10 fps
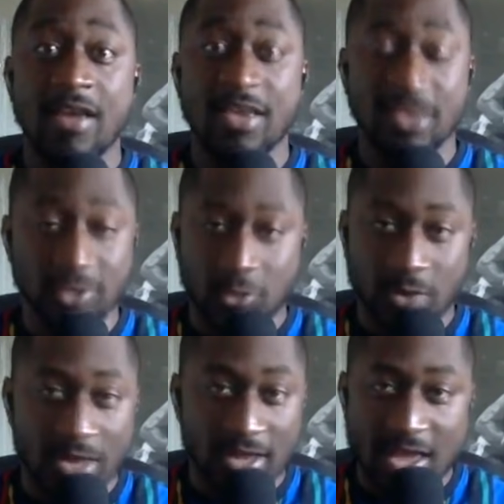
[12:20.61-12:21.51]
He goes
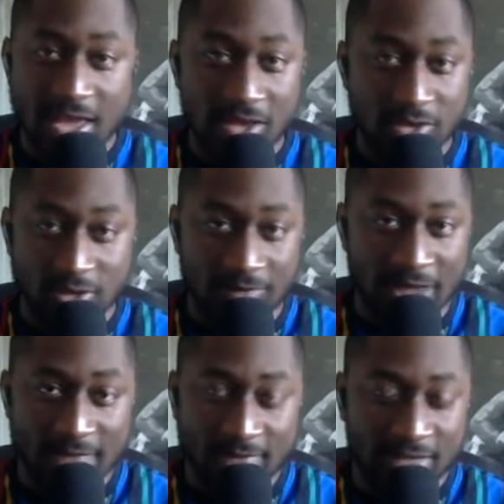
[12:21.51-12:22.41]
to LA, he goes on a
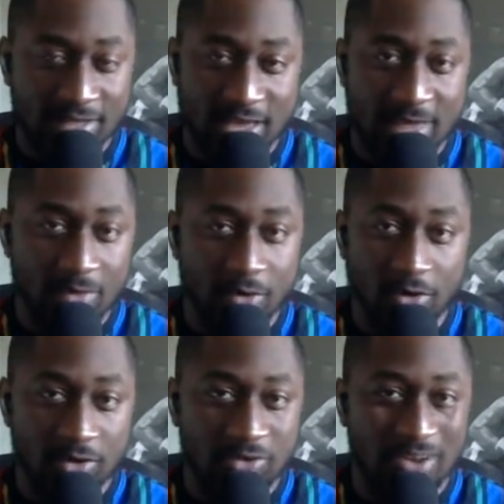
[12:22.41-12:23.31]
5-6 game
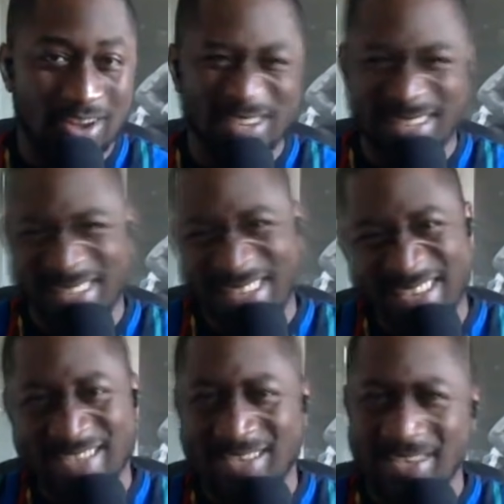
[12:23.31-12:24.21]
goalless drought.
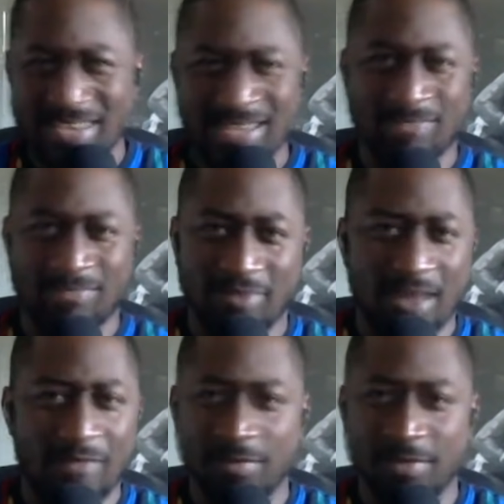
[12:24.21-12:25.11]
He
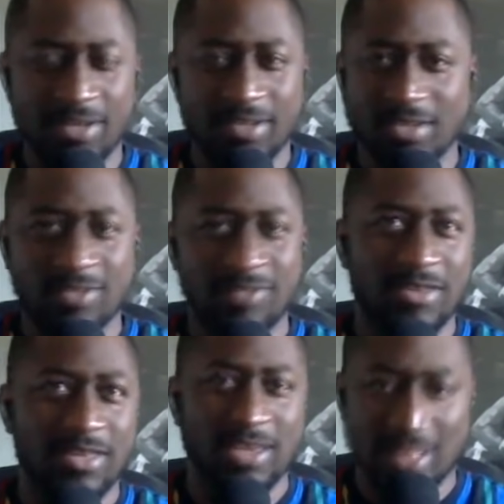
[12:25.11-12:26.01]
probably doesn't
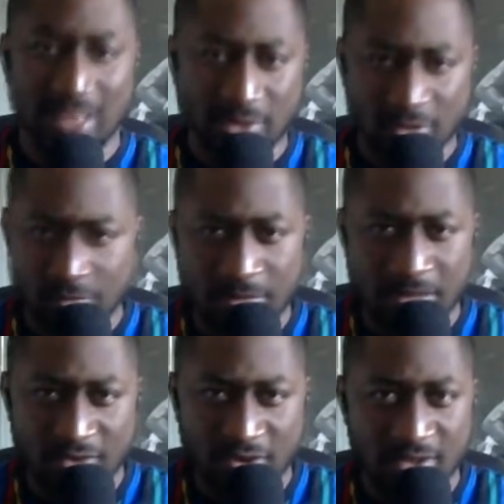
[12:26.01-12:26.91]
really get that much of a mention in